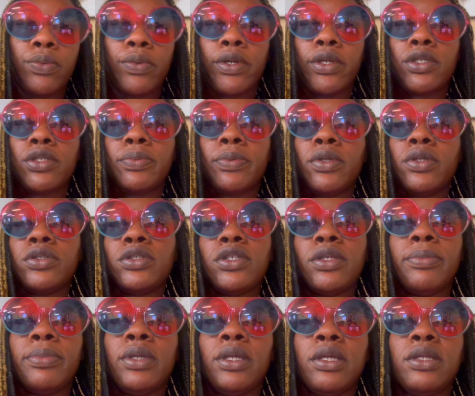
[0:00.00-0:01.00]
where it's supposed to
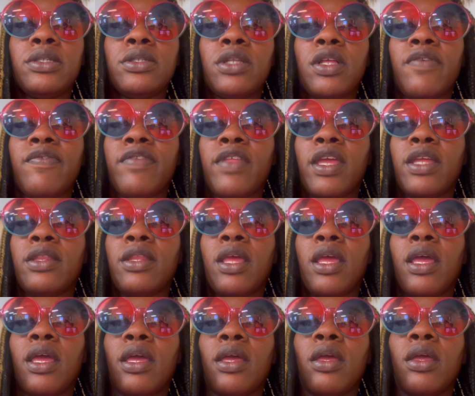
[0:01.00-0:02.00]
be and stuff like
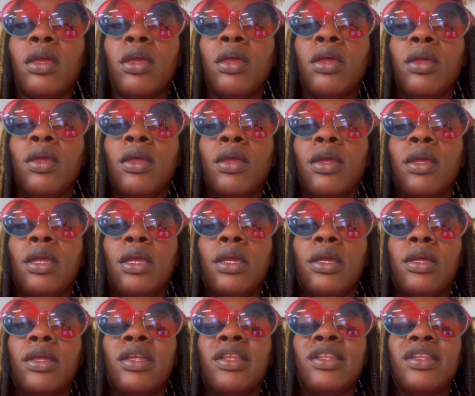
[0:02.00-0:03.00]
that.
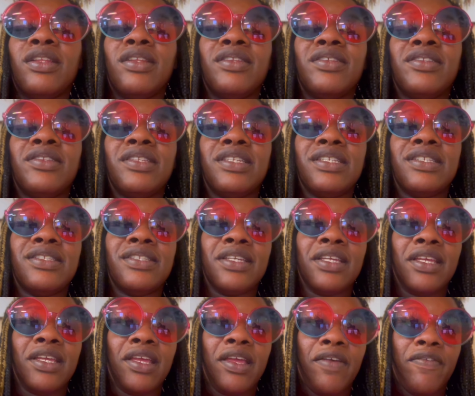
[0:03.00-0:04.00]
And to
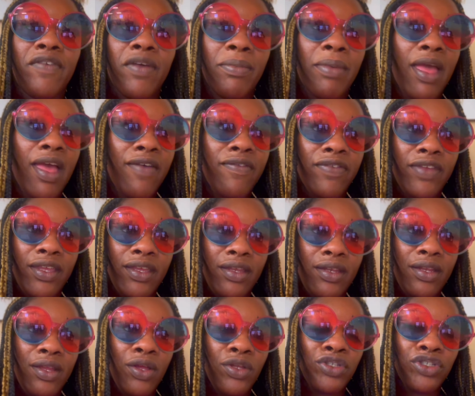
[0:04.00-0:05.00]
see if I'm having
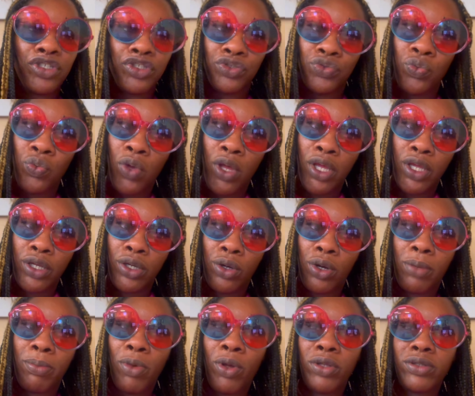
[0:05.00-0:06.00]
just one
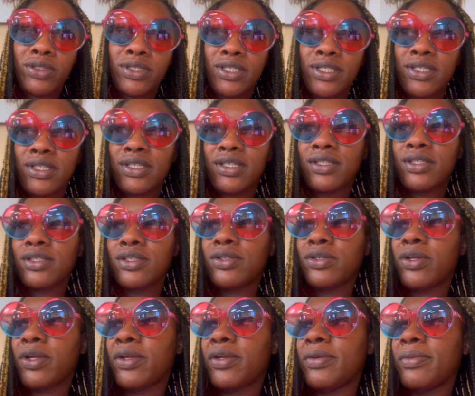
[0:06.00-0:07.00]
or multis, you
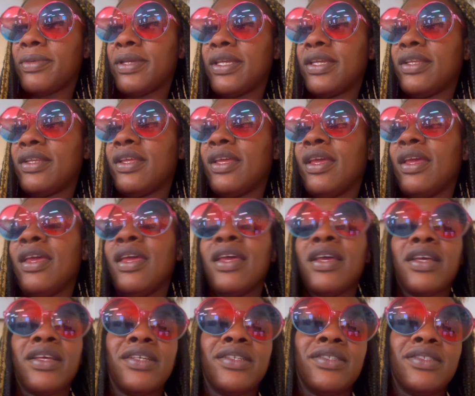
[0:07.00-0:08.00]
know what I mean?
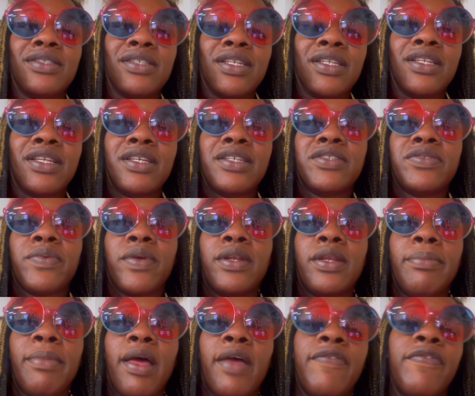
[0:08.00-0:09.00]
Because it does run in
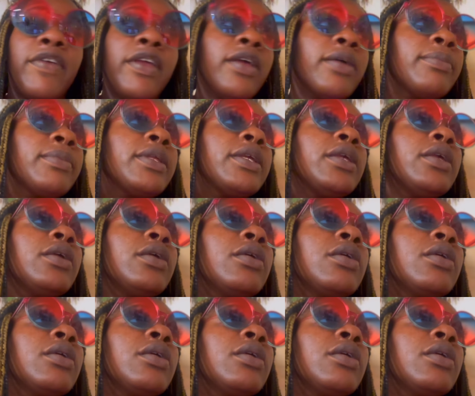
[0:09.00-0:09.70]
my family.